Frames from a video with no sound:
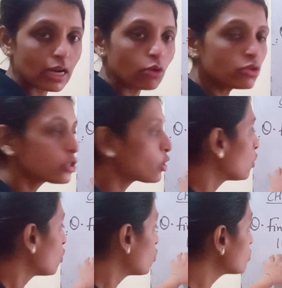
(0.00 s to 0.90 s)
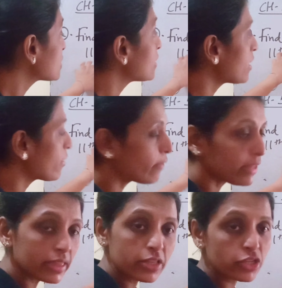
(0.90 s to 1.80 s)
out whose
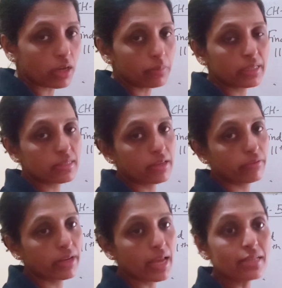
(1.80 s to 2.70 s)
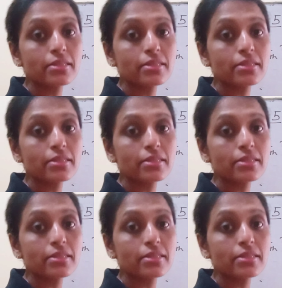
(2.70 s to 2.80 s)
11th term is given as